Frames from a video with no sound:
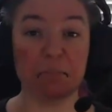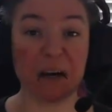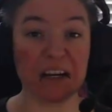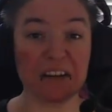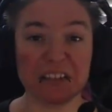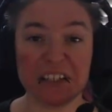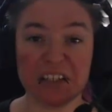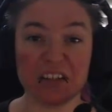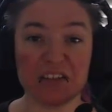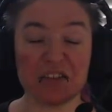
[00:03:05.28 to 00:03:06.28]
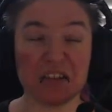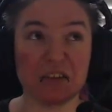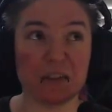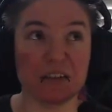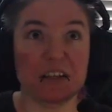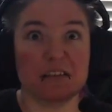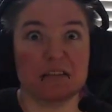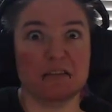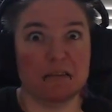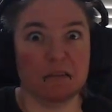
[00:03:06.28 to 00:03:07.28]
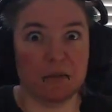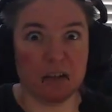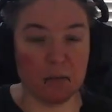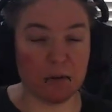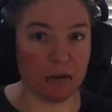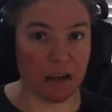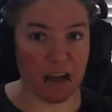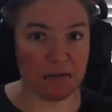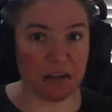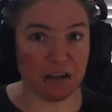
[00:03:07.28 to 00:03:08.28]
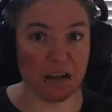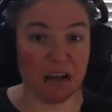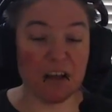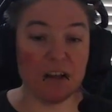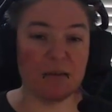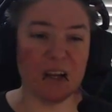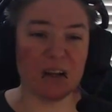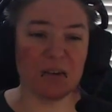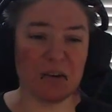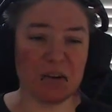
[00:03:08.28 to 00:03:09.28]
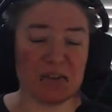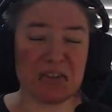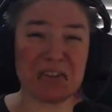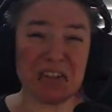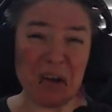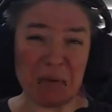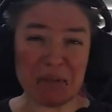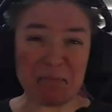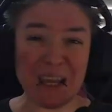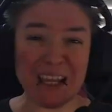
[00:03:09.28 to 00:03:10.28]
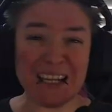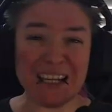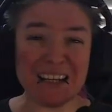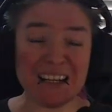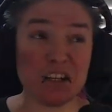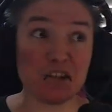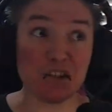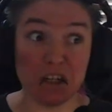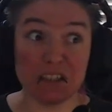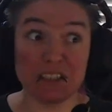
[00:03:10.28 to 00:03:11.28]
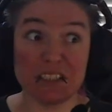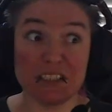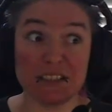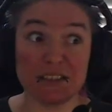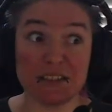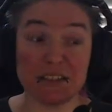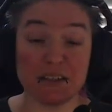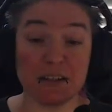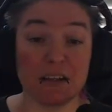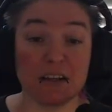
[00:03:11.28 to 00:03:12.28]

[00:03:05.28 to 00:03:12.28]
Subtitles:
bile leakage. If it leaks into the abdominal cavity, that could cause stomach pain, jaundice,